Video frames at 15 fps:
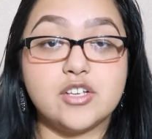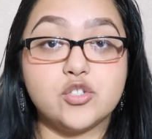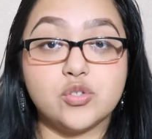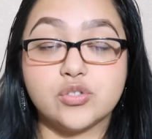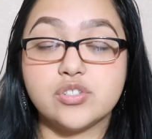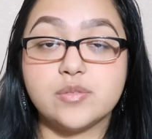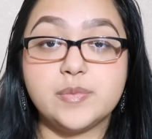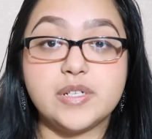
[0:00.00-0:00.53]
A
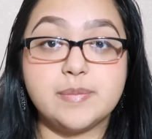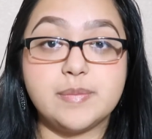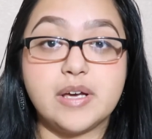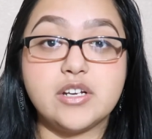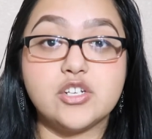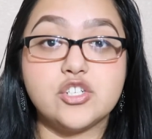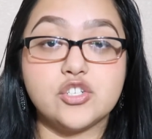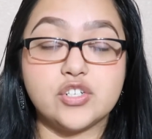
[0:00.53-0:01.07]
social media
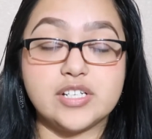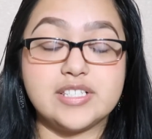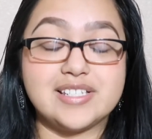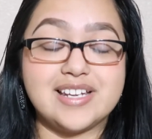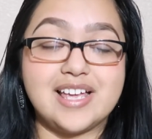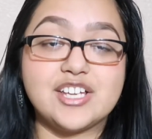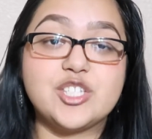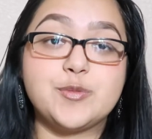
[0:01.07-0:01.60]
manager is
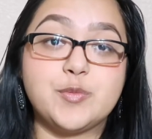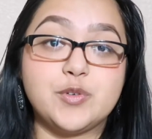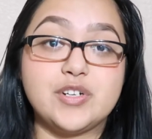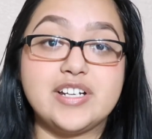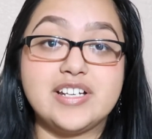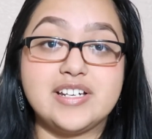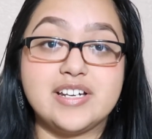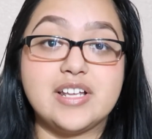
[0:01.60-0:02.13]
an
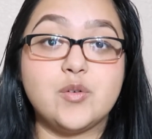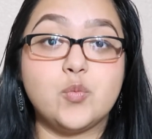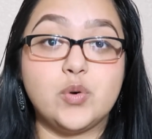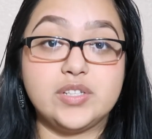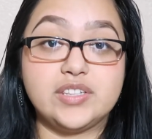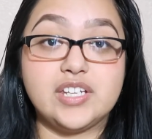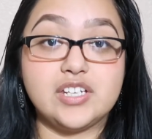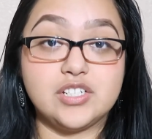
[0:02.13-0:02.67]
expert in
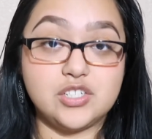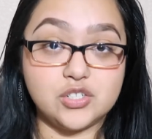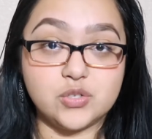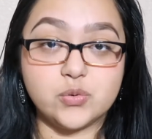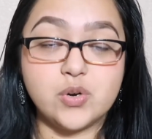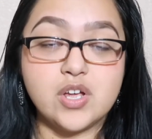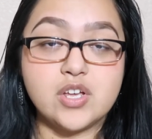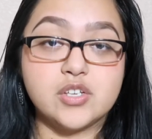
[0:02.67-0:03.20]
what they
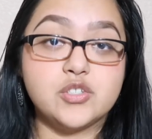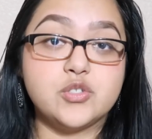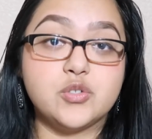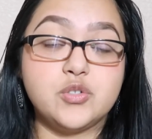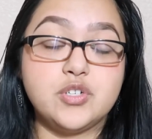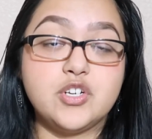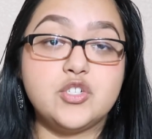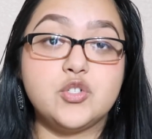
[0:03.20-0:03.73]
do, so
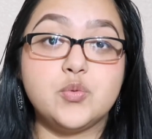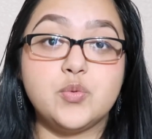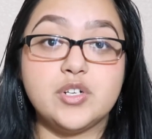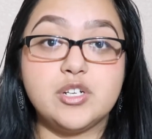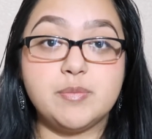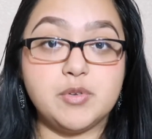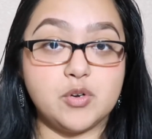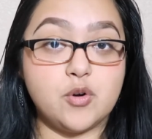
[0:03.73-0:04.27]
you need to
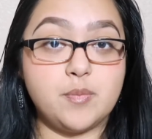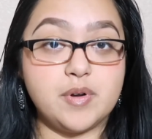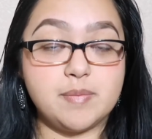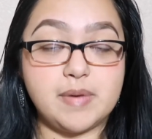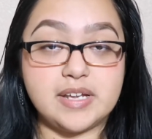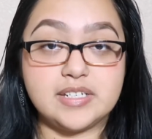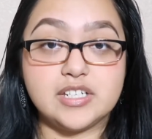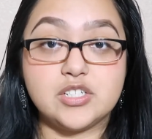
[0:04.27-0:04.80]
really be
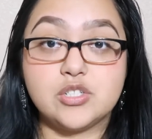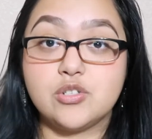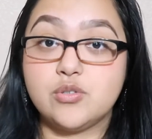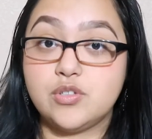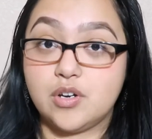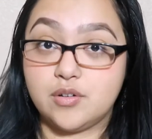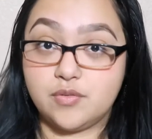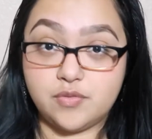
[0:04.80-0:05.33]
open-minded to
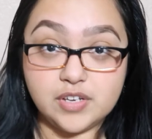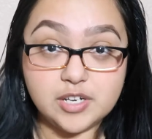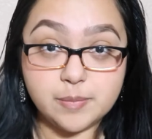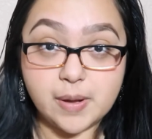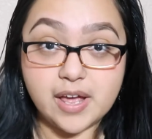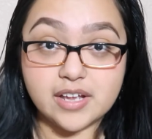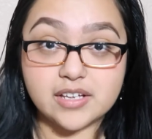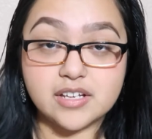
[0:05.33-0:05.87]
their
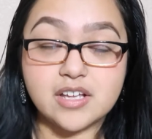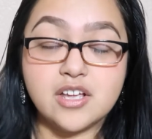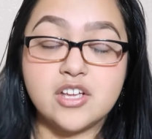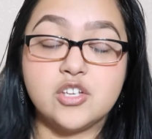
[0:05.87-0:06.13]
feedback.